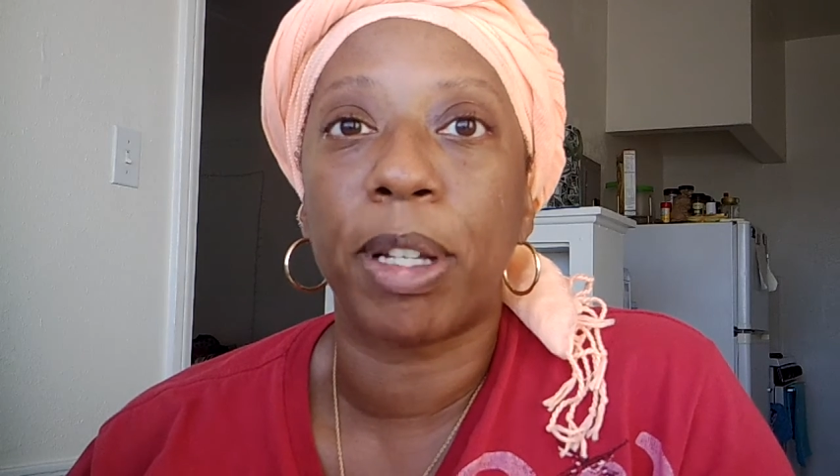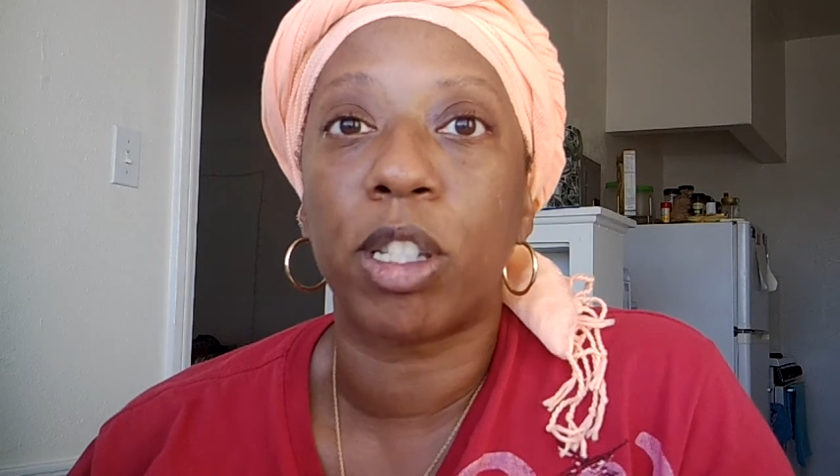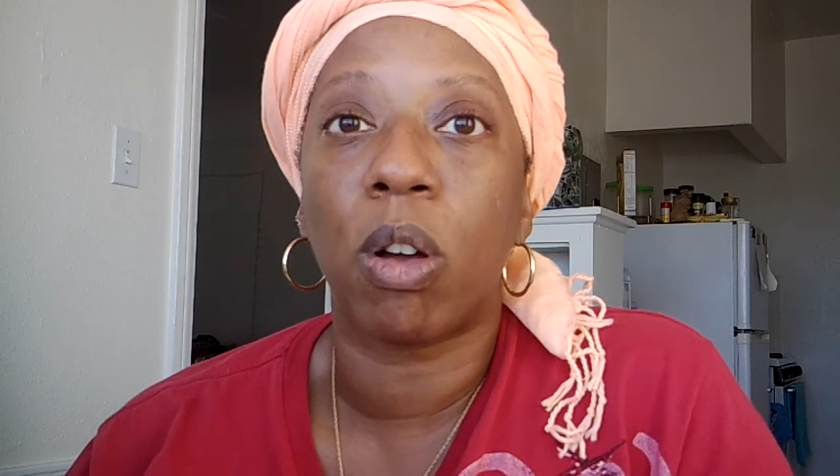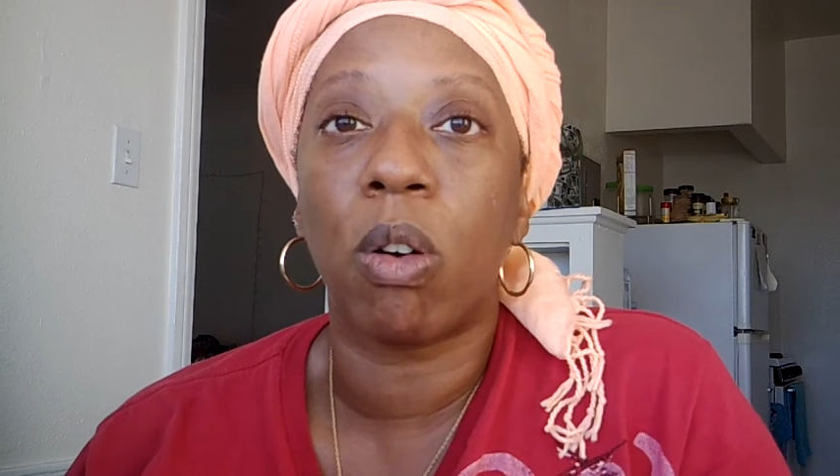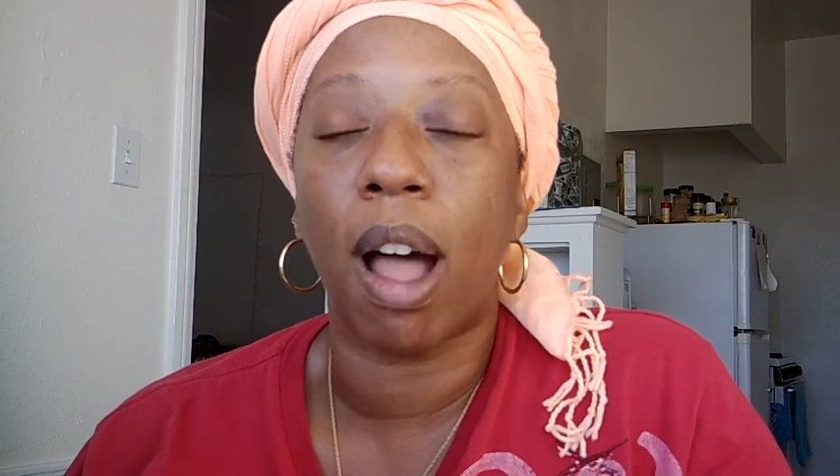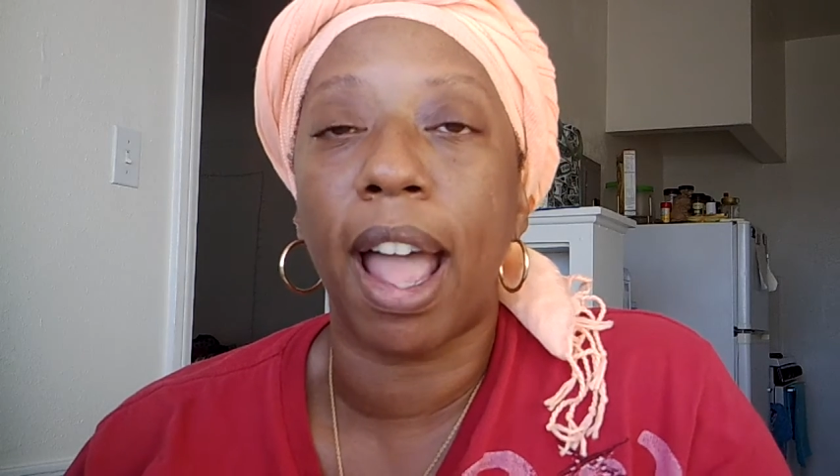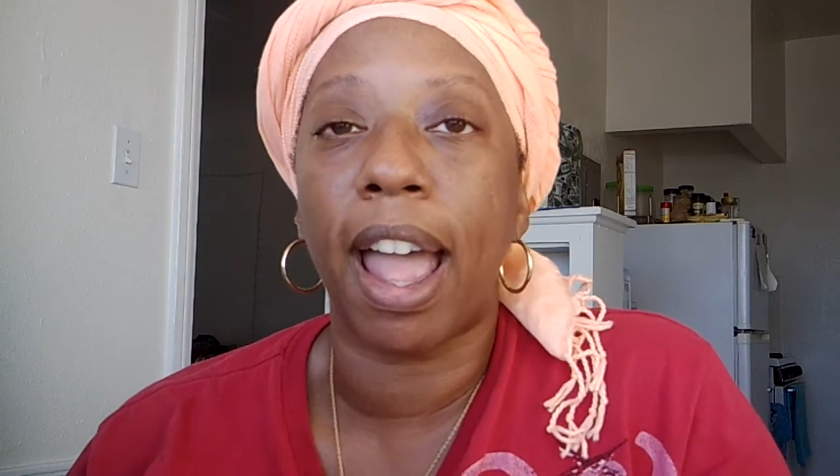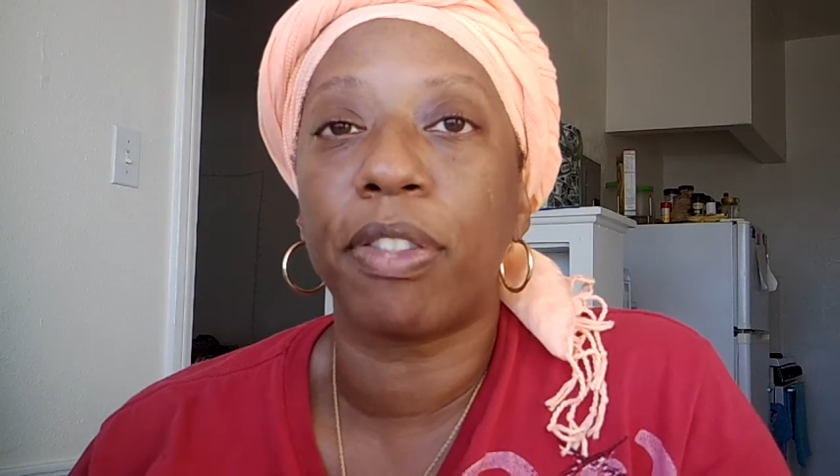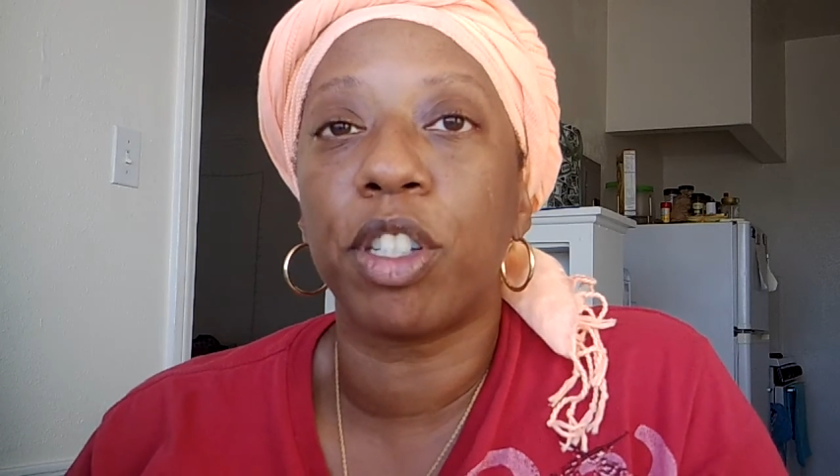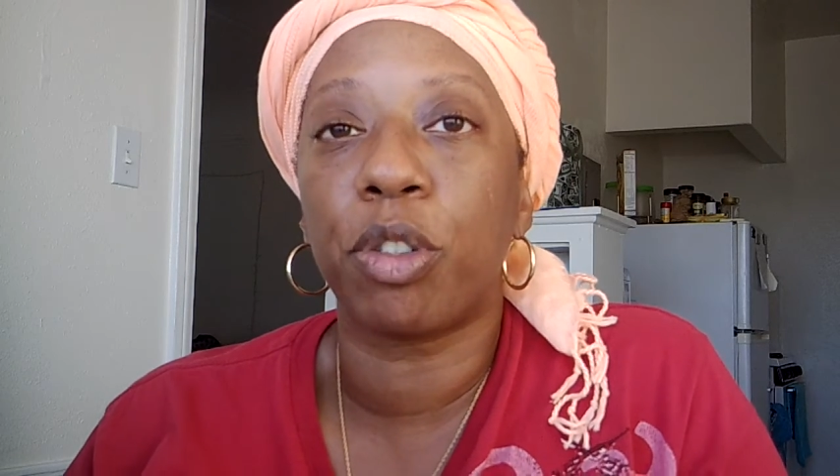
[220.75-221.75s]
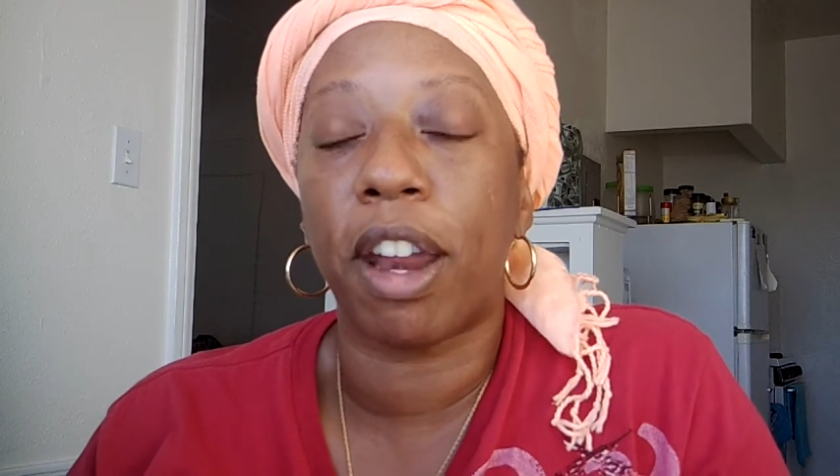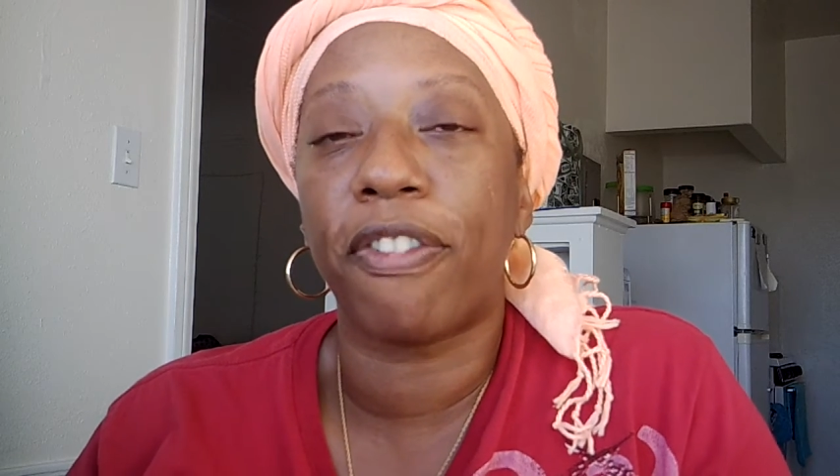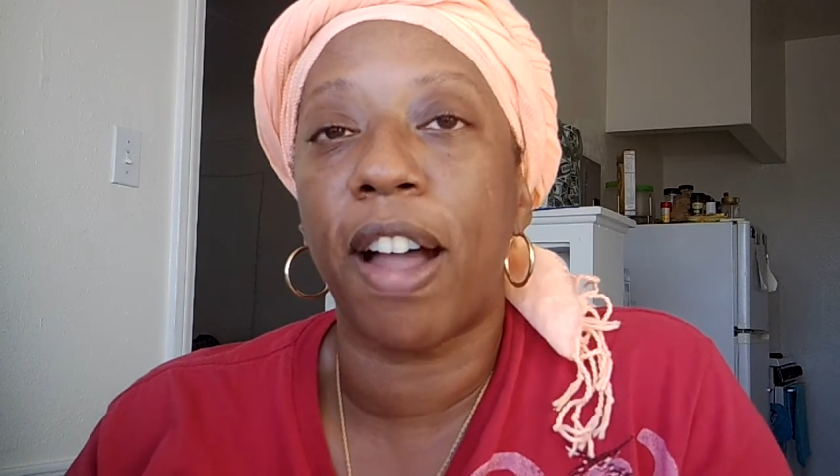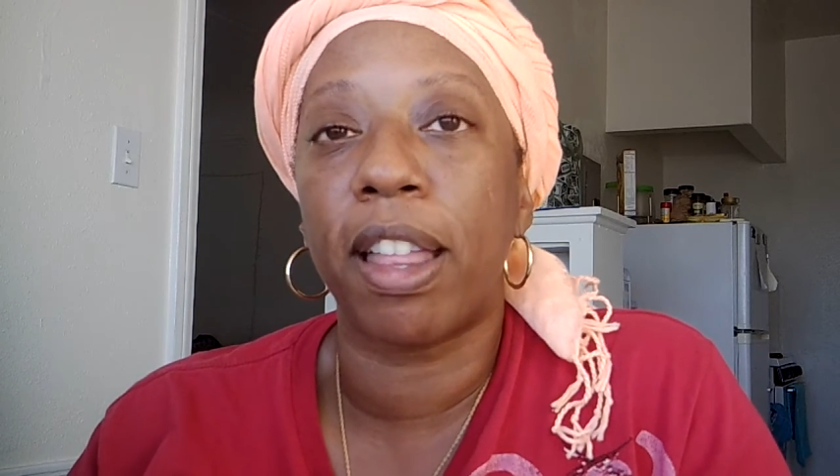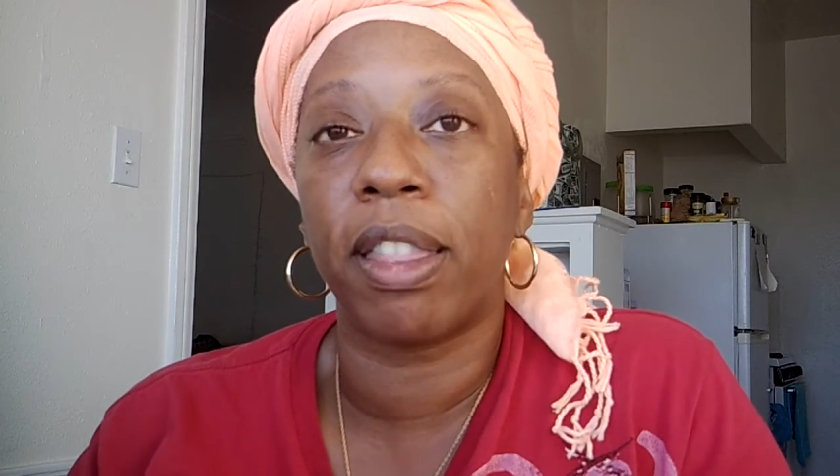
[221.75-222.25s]
So I have to try to
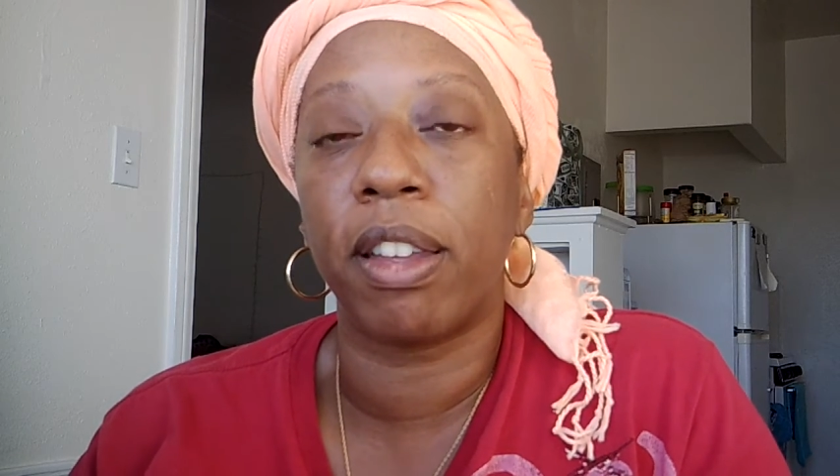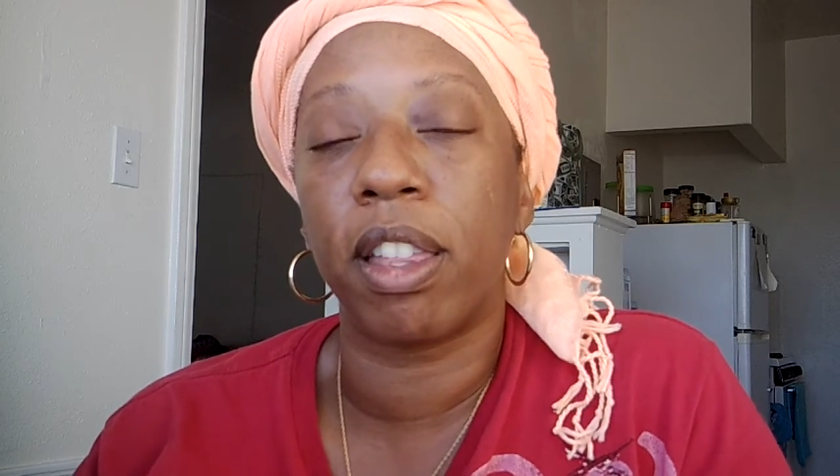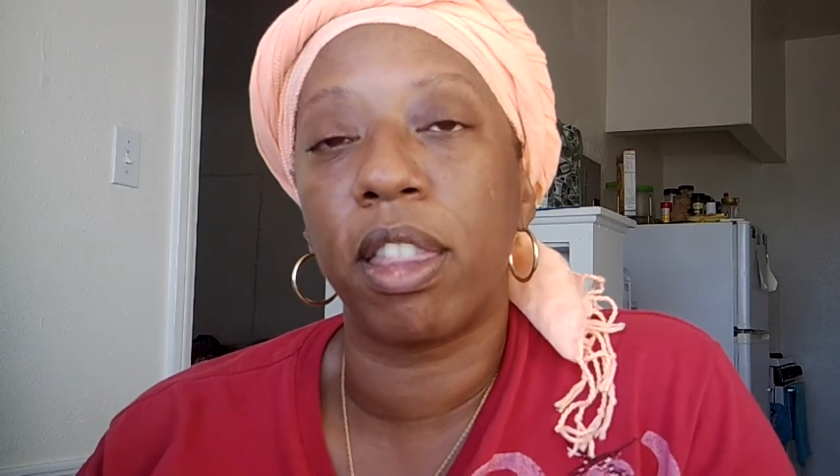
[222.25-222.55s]
find